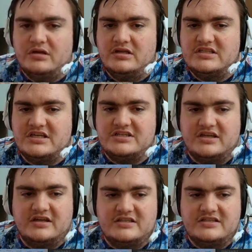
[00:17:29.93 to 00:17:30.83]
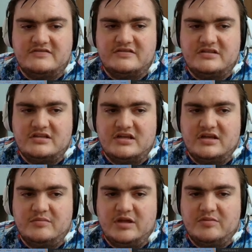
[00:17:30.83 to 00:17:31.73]
It's actually
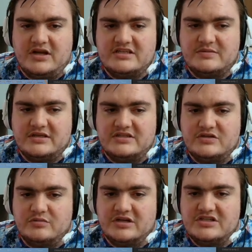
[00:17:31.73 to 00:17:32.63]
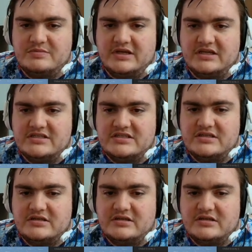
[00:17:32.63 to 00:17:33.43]
possibly too much space.